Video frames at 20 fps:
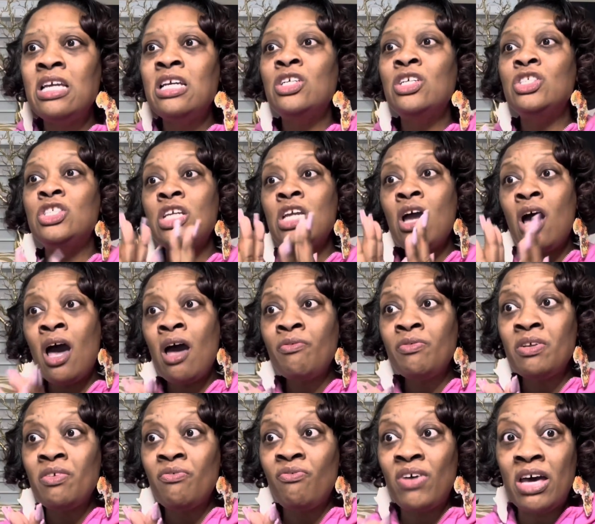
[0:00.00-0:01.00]
She
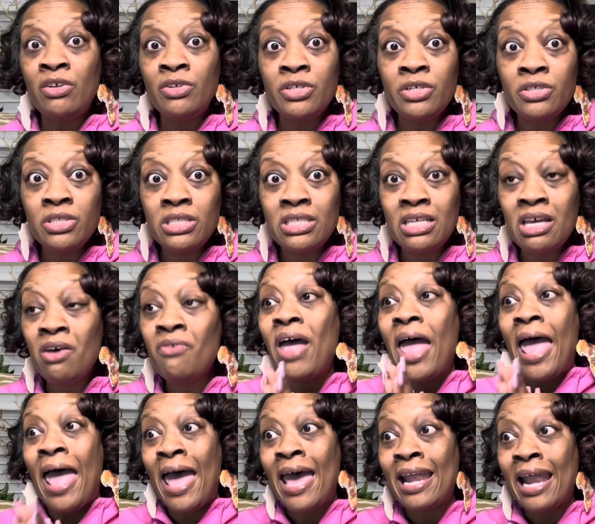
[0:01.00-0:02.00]
often found herself
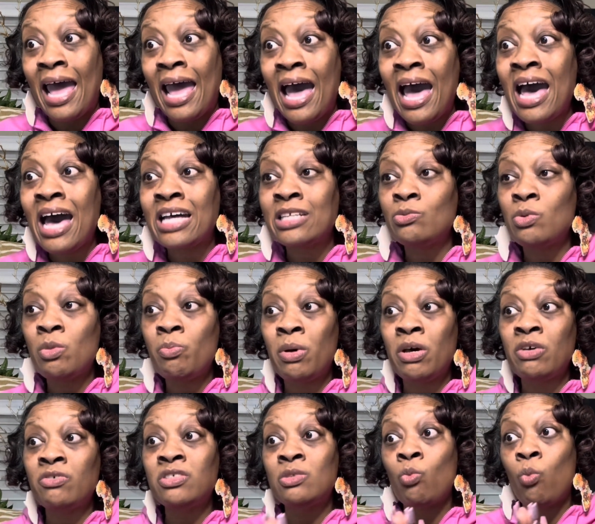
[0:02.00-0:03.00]
at odds with
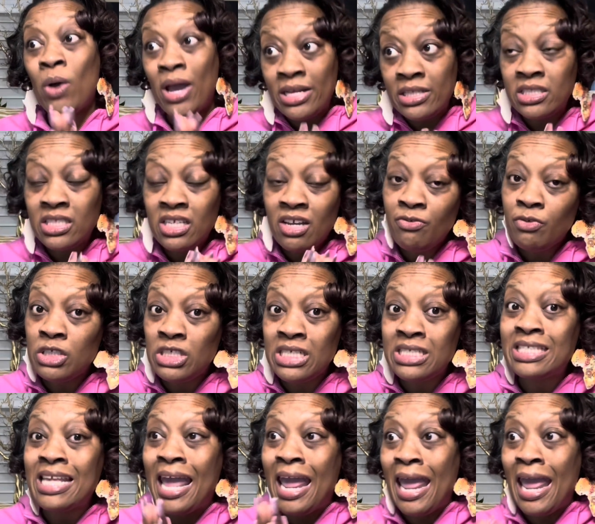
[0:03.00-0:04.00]
both white
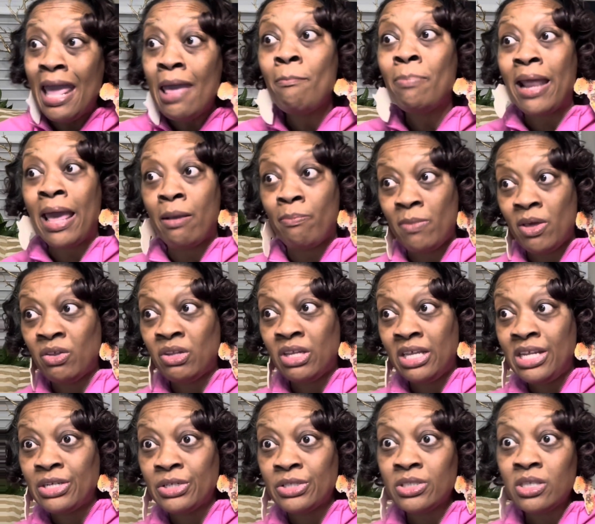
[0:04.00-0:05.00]
suffragists and Black male
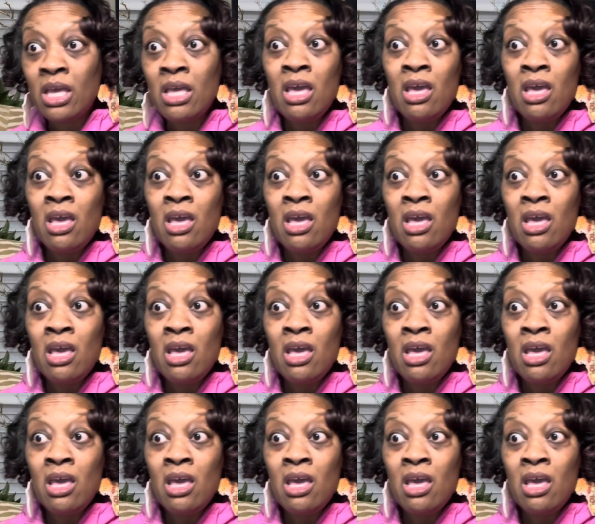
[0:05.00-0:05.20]
leaders